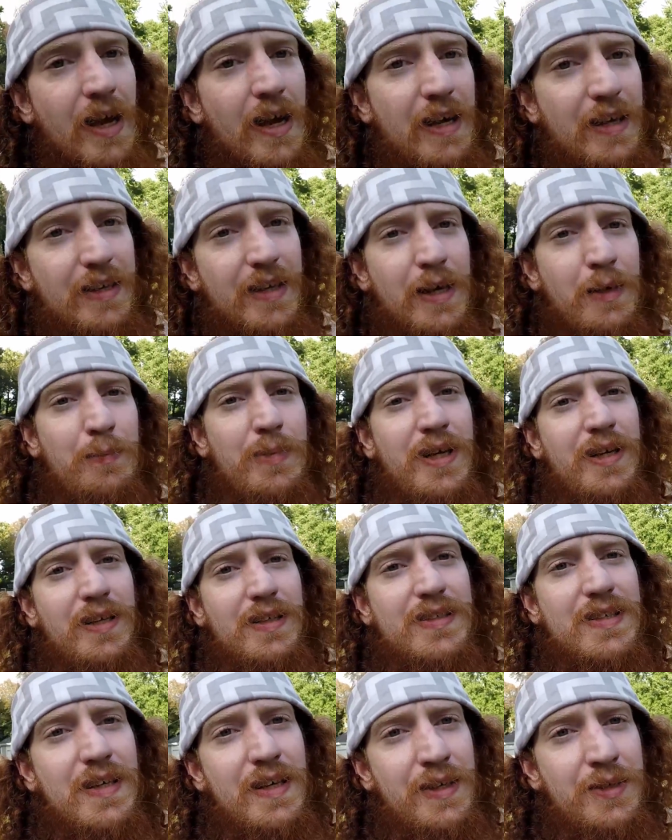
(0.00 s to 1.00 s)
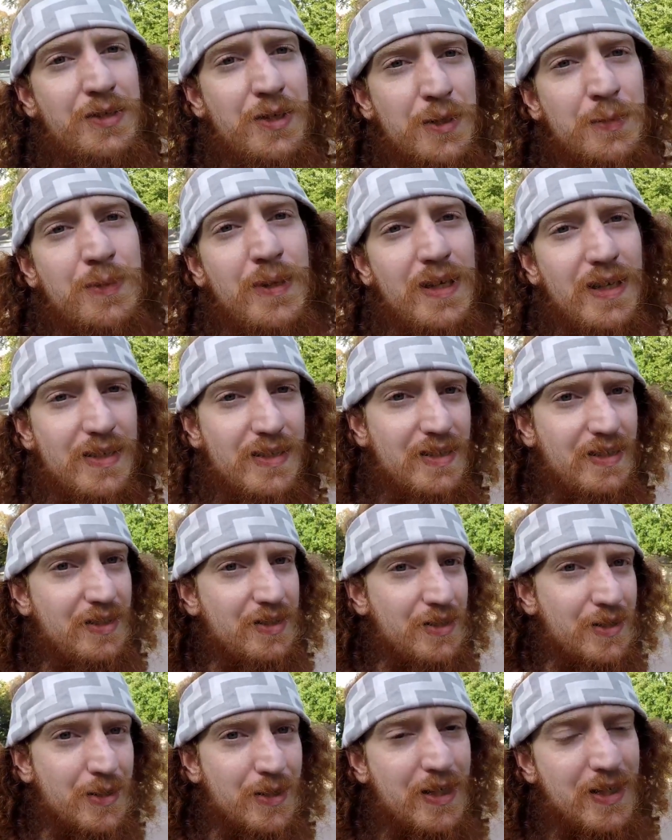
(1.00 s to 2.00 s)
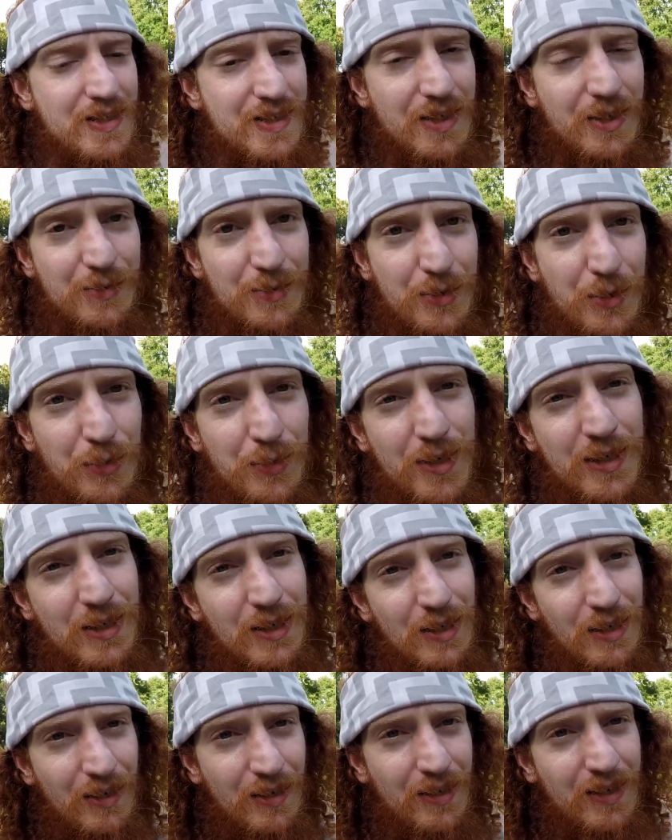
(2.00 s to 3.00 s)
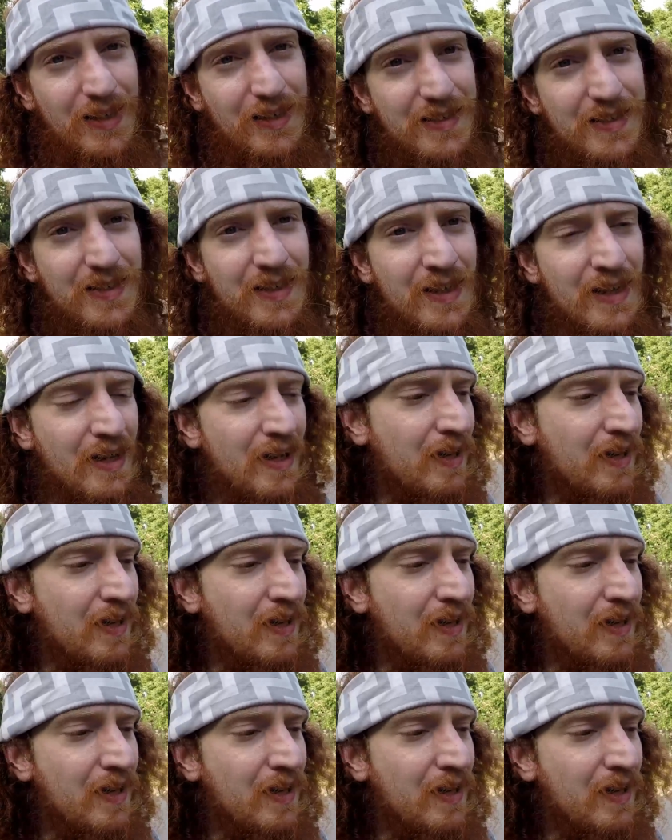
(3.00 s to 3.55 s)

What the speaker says: hey, that being said, just because these tricks don't require ollies,